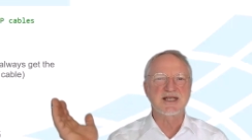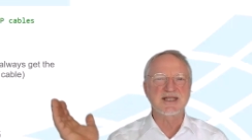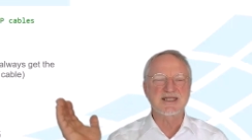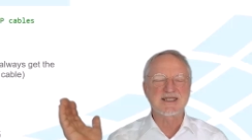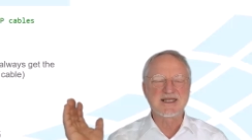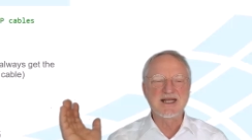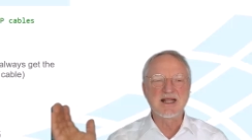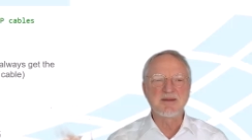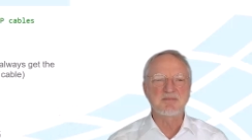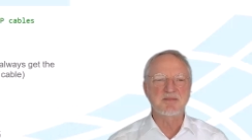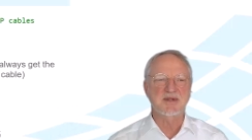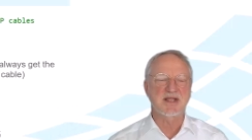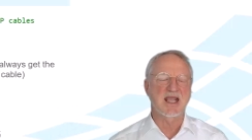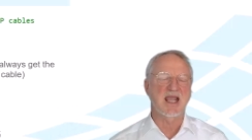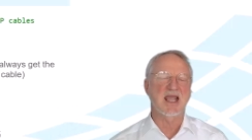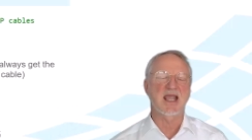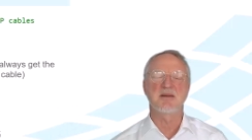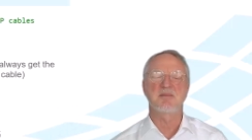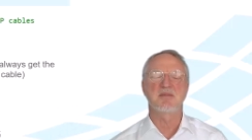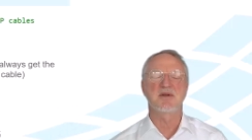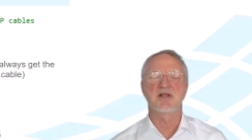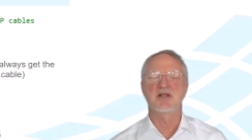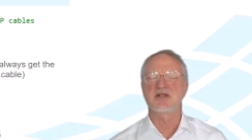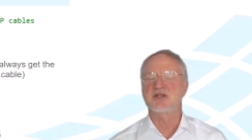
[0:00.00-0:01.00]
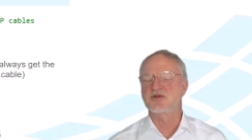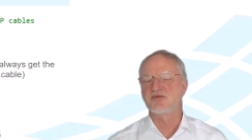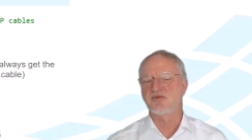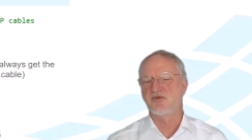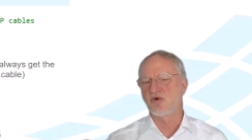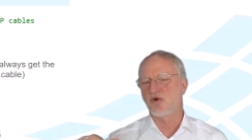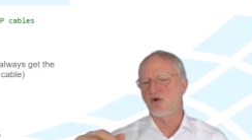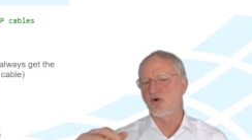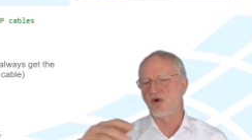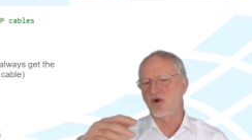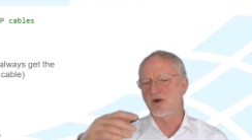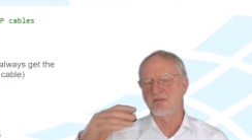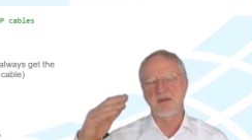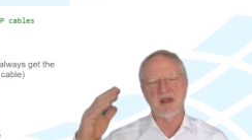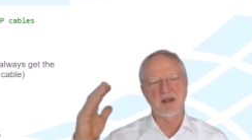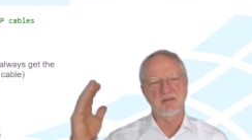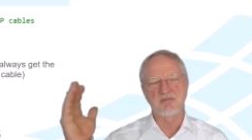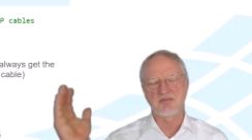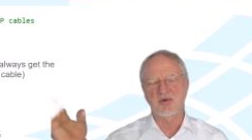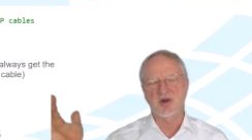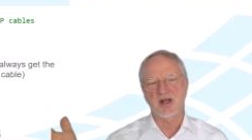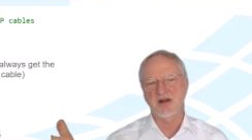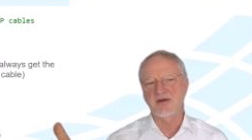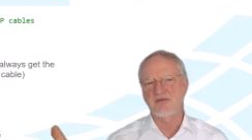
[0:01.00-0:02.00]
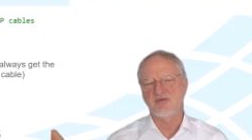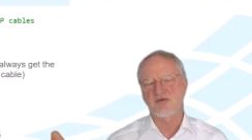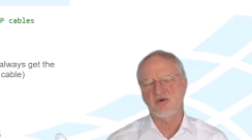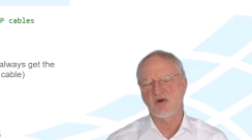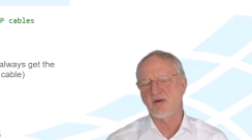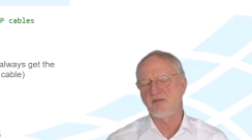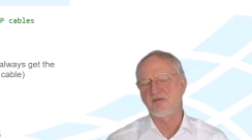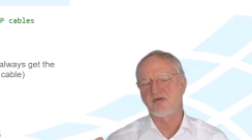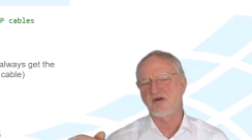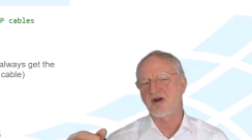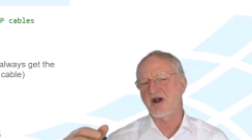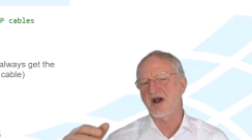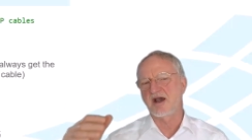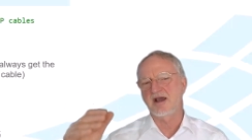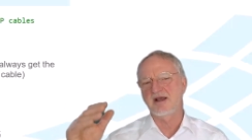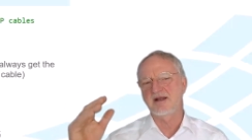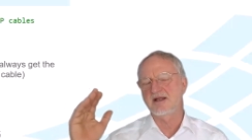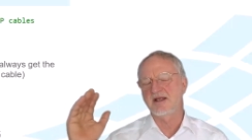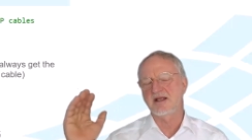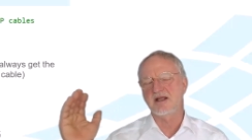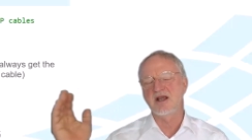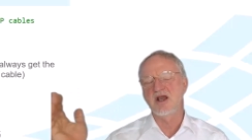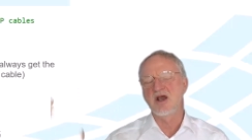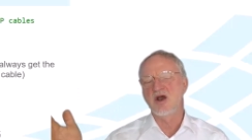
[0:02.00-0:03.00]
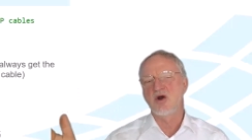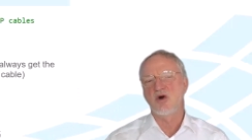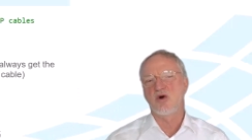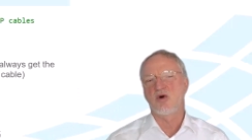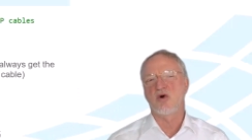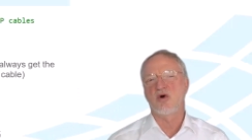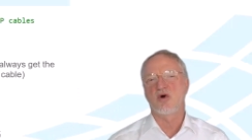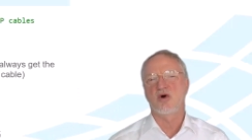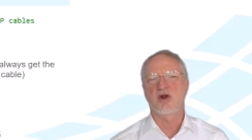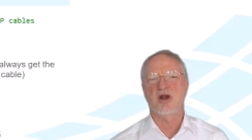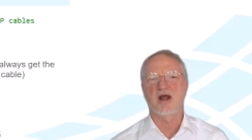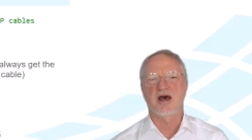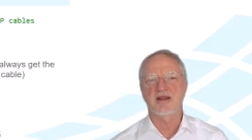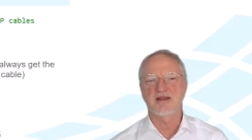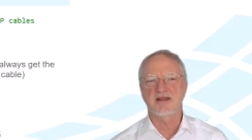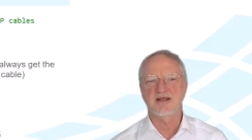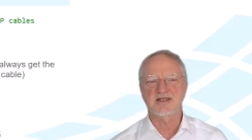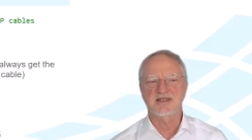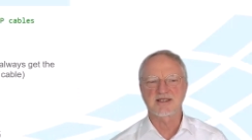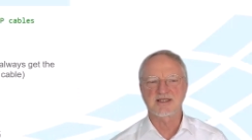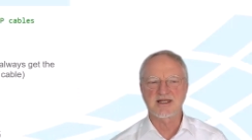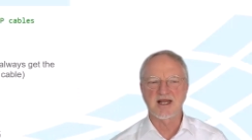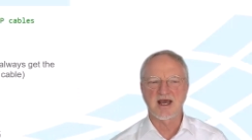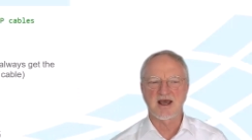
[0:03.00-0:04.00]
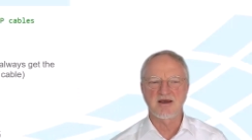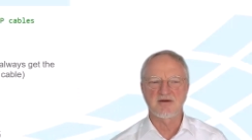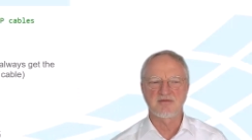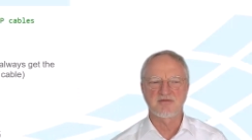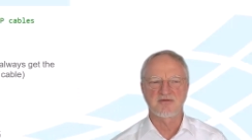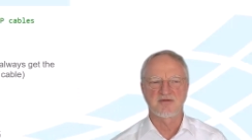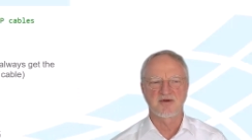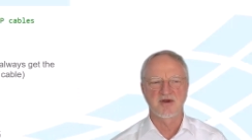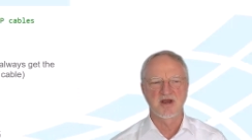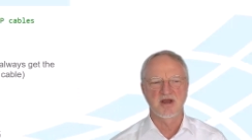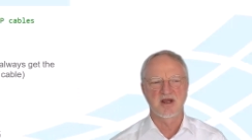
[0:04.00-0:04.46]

slip cables for membrane form finding or other stuff.